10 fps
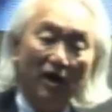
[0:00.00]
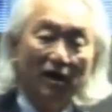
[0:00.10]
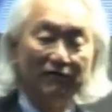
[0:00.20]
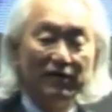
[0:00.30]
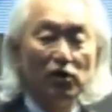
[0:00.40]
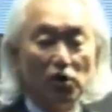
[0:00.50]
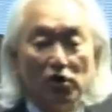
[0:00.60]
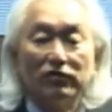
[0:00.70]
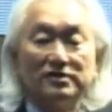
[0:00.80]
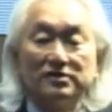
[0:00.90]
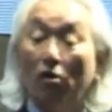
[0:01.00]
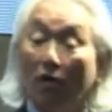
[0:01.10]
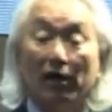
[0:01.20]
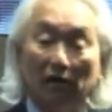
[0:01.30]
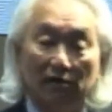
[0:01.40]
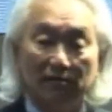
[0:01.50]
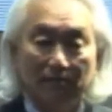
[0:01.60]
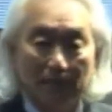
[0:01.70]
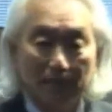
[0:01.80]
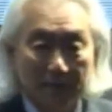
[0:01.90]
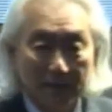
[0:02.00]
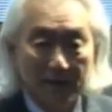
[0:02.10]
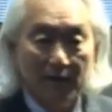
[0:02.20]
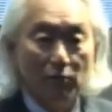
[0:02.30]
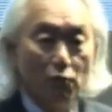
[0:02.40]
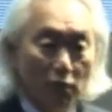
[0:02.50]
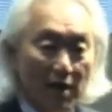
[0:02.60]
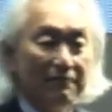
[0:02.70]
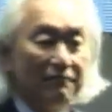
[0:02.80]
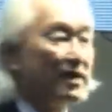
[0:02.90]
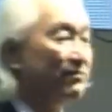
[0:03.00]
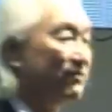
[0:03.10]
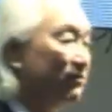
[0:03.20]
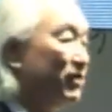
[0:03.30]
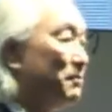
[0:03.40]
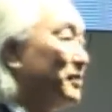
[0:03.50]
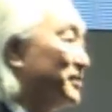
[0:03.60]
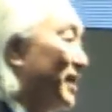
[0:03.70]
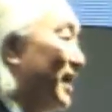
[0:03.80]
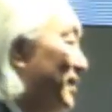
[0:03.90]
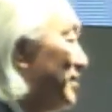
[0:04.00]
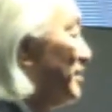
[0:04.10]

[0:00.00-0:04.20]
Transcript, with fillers: of the Earth's oil. Roughly 50%